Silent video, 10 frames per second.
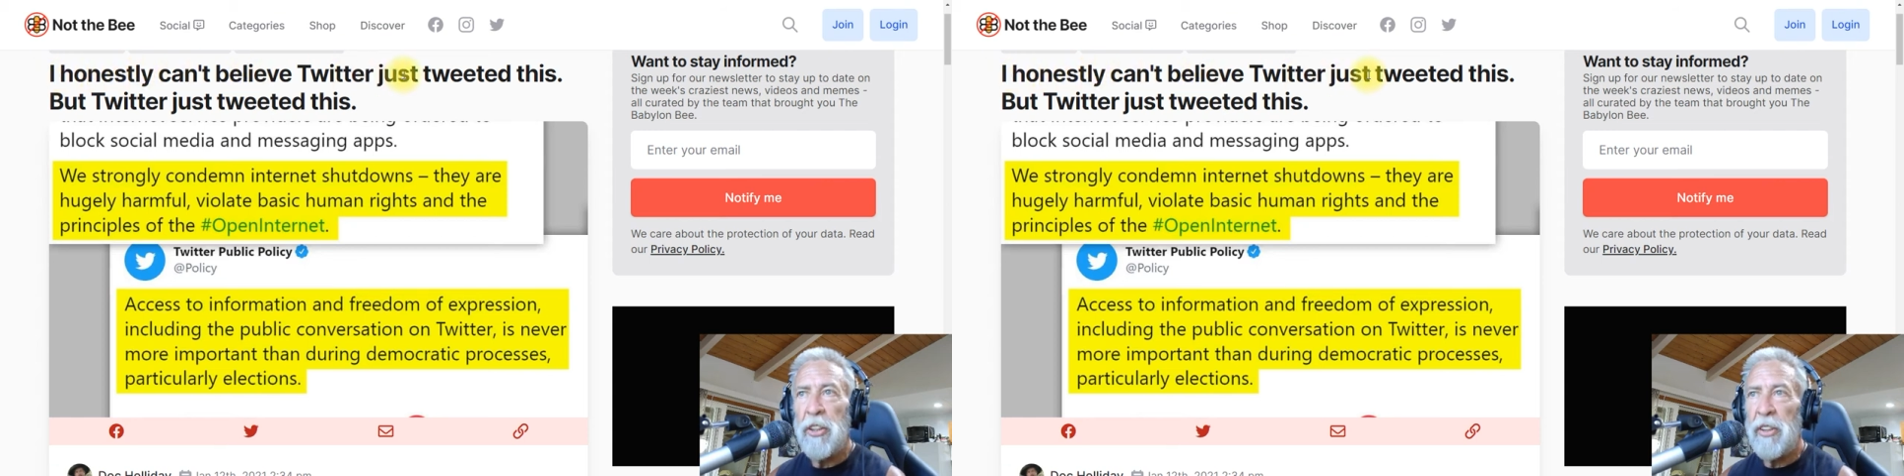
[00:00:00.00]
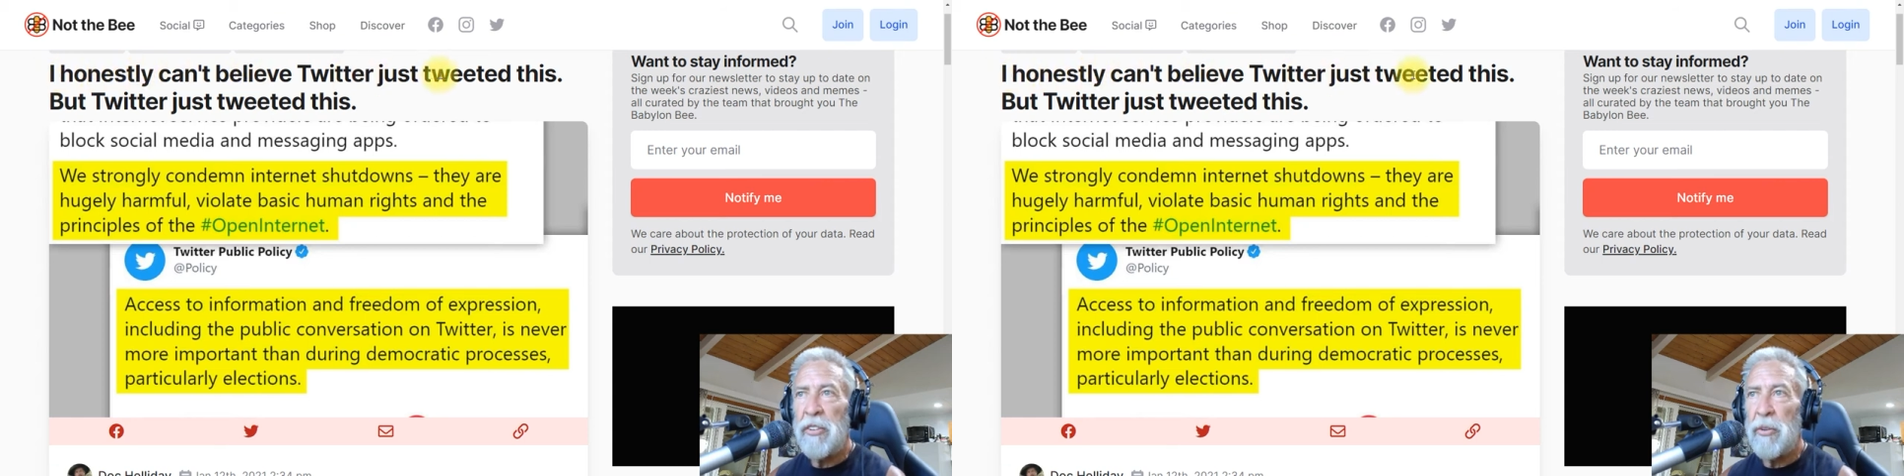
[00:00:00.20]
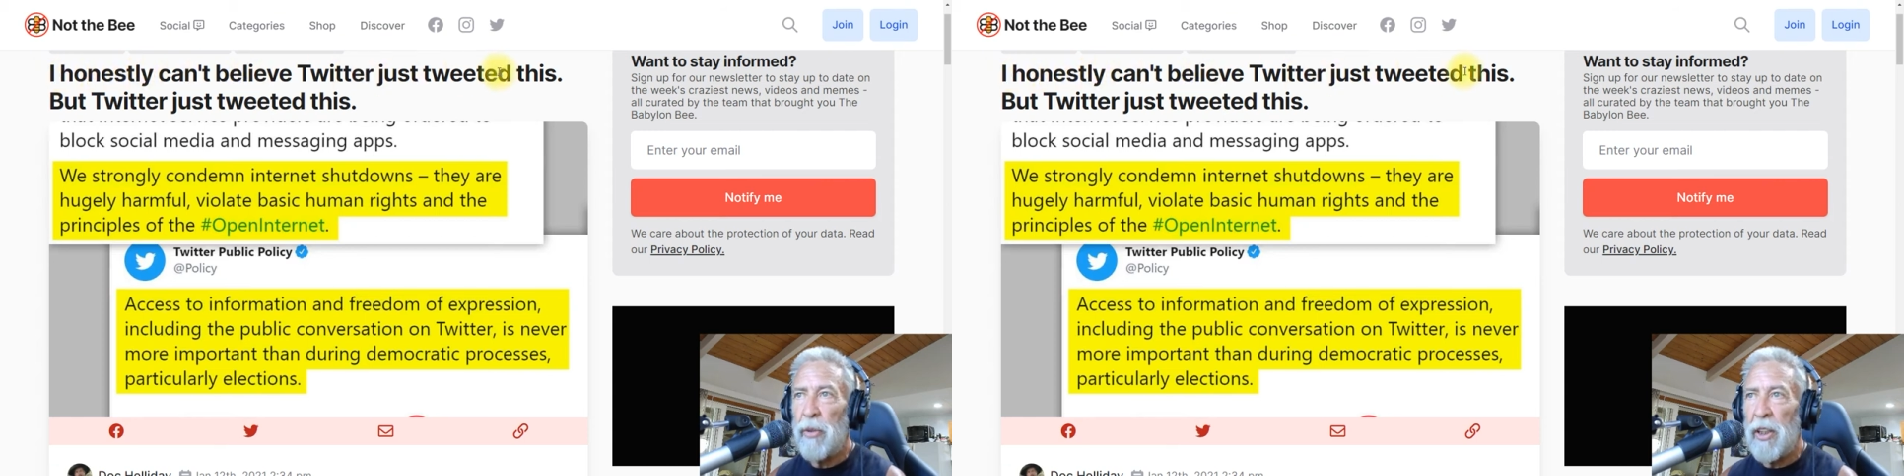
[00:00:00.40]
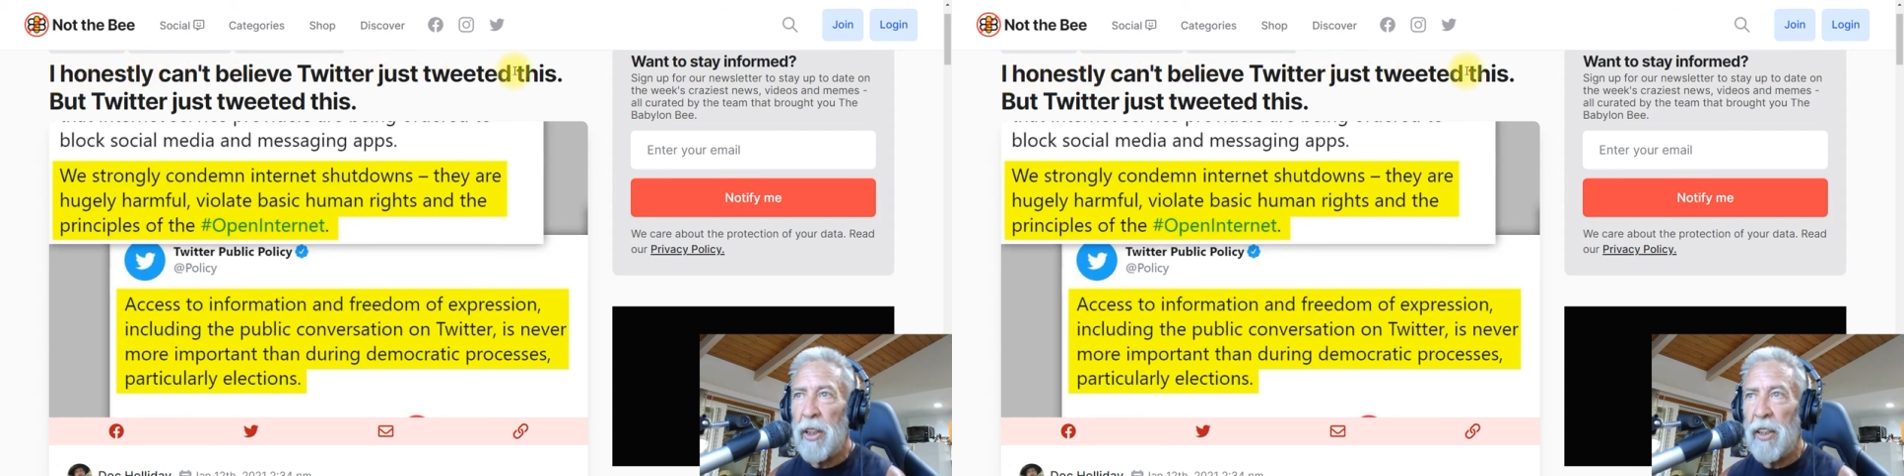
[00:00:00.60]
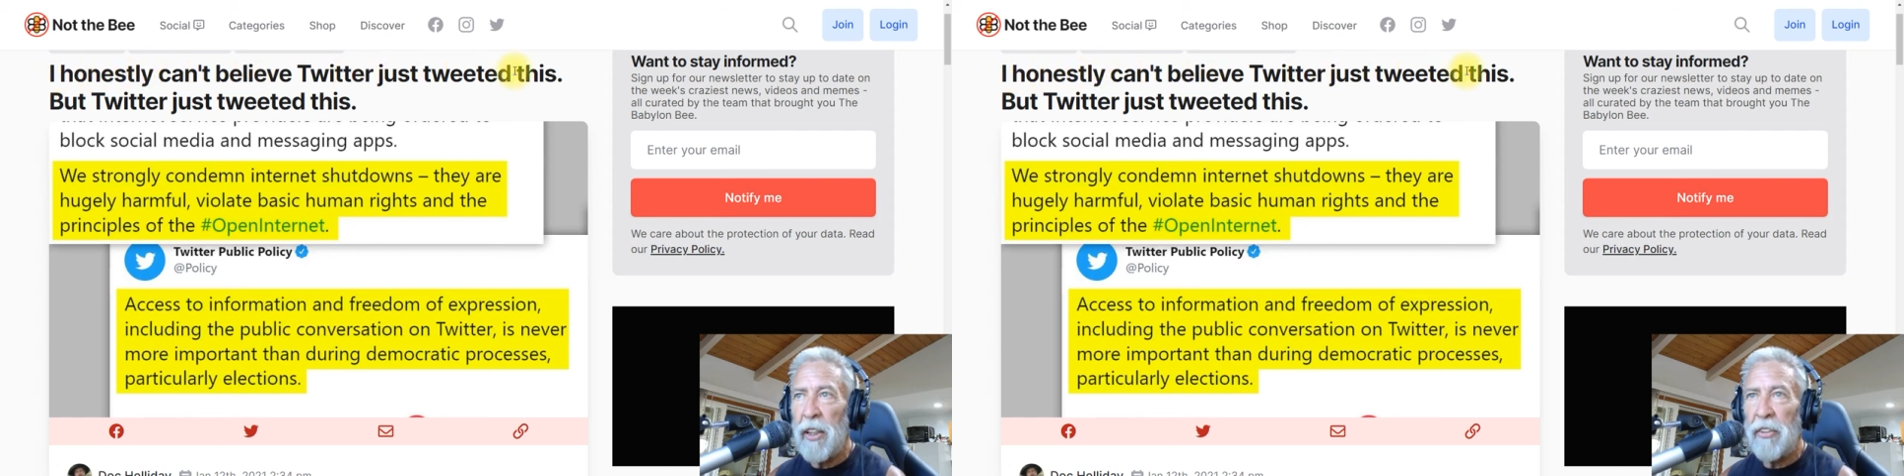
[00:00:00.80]
just
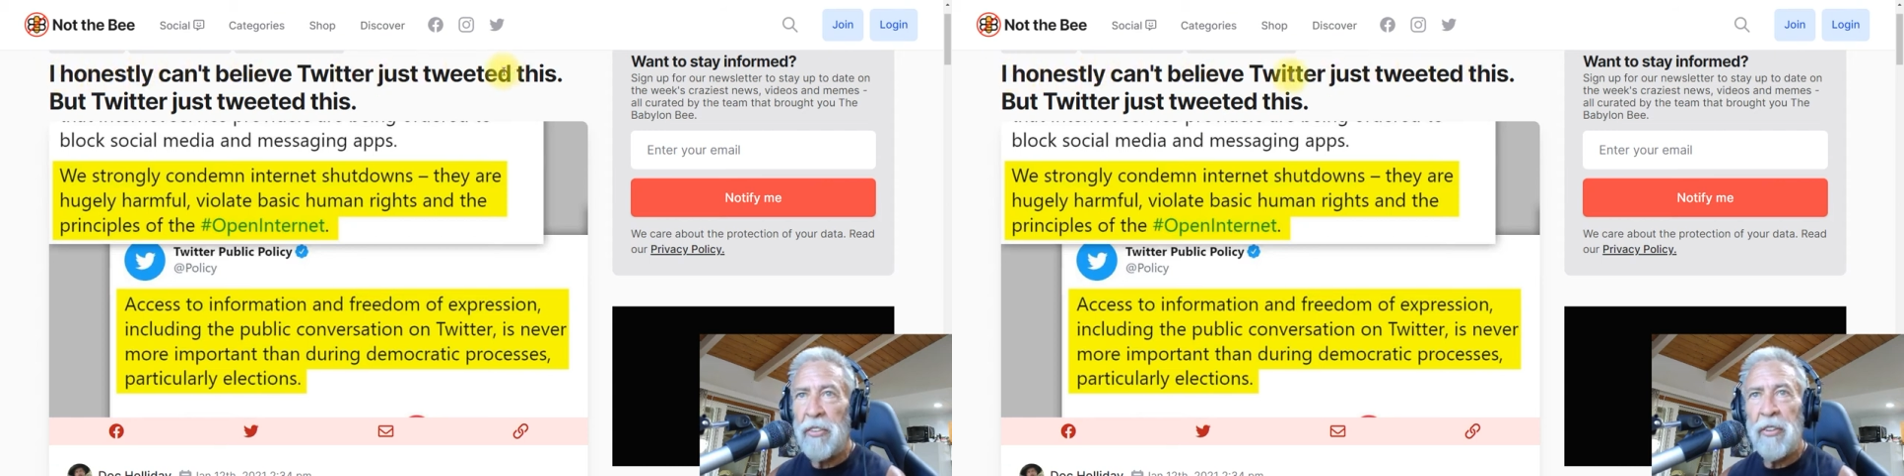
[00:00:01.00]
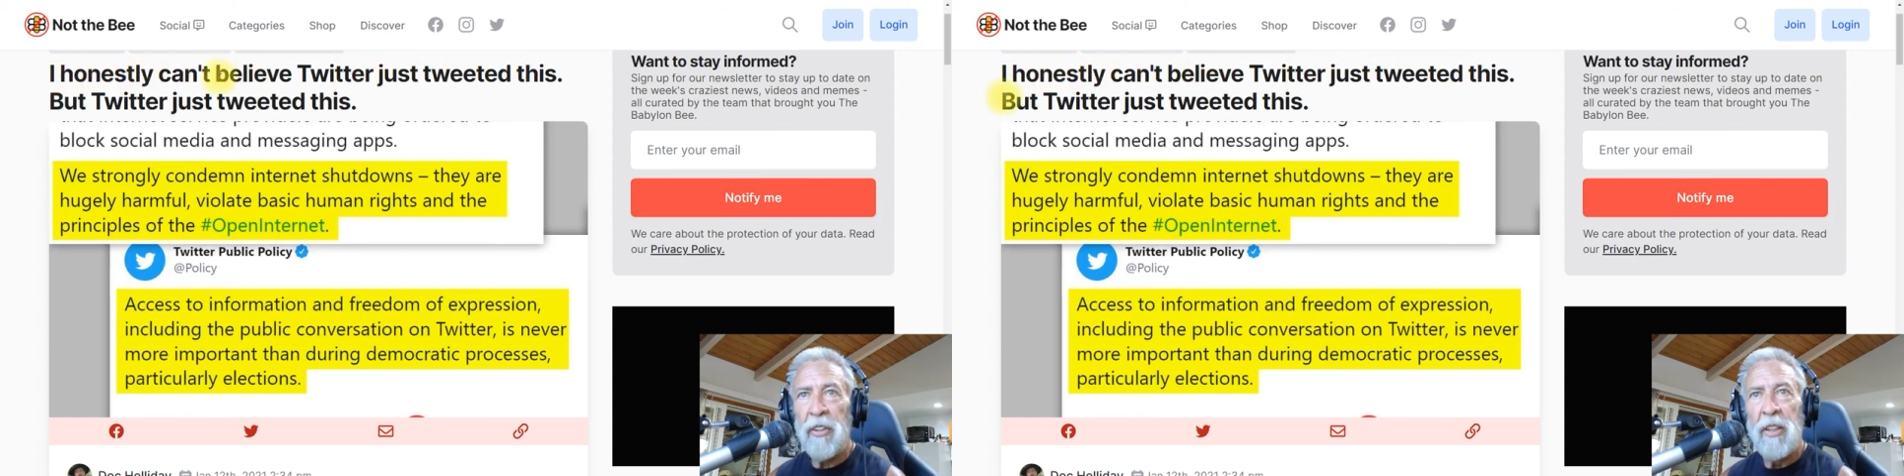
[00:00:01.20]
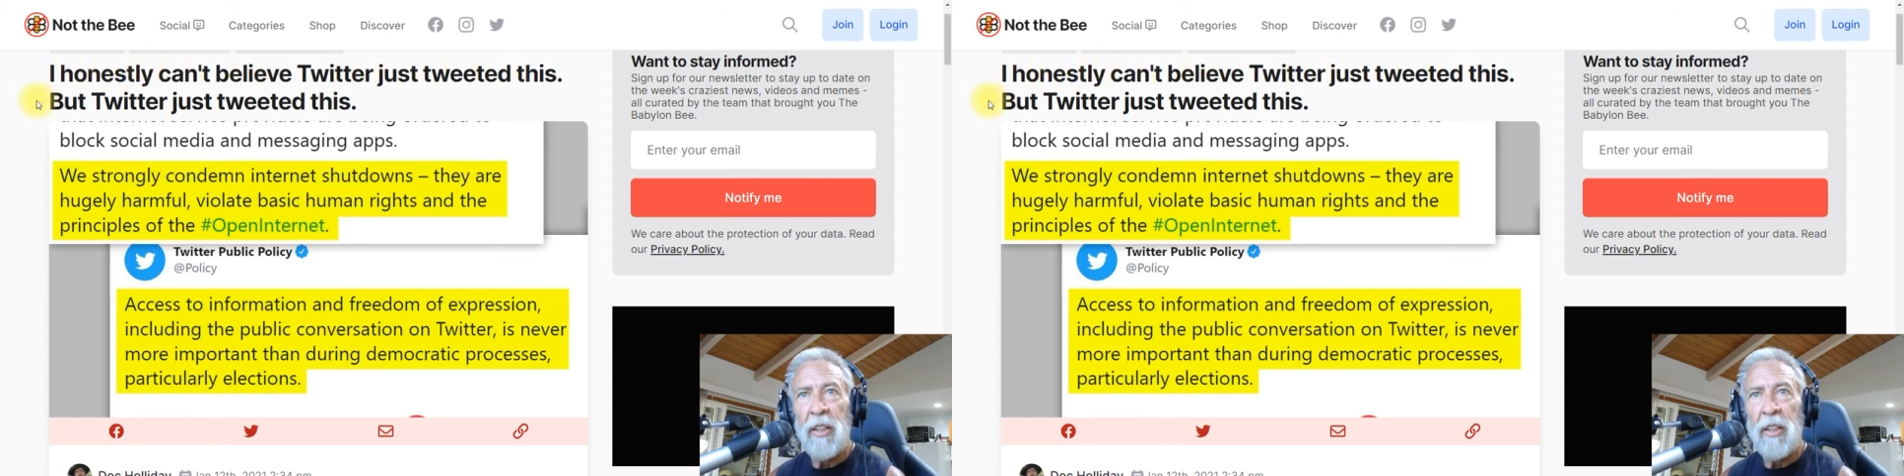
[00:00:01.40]
tweeted this,